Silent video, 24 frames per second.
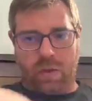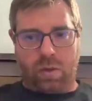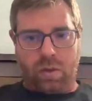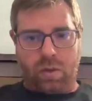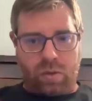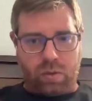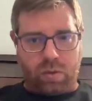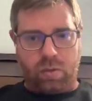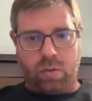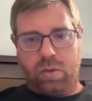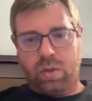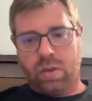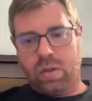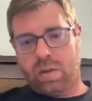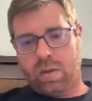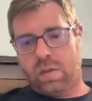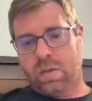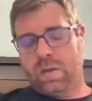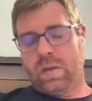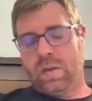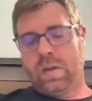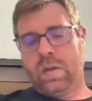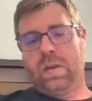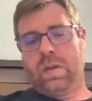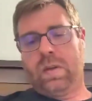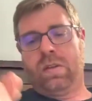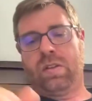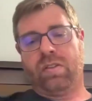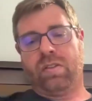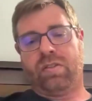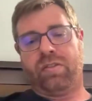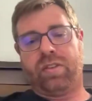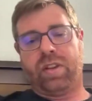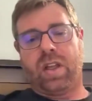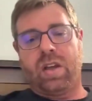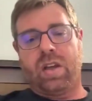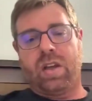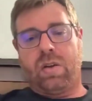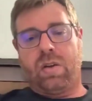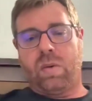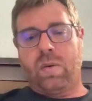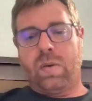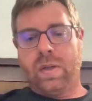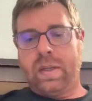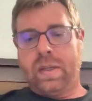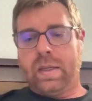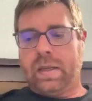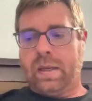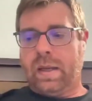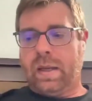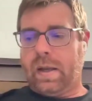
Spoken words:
going through the flow.